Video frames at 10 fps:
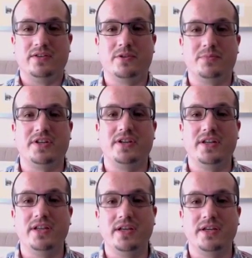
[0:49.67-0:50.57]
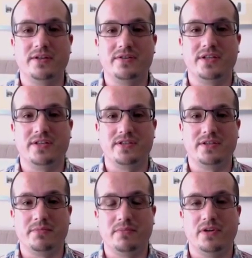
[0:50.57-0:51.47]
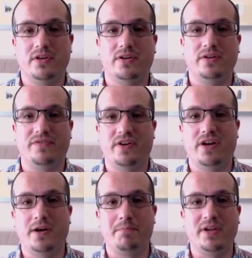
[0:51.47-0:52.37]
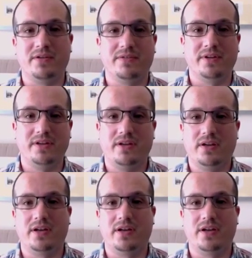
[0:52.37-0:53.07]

adoption and the ecosystem of Bitcoin.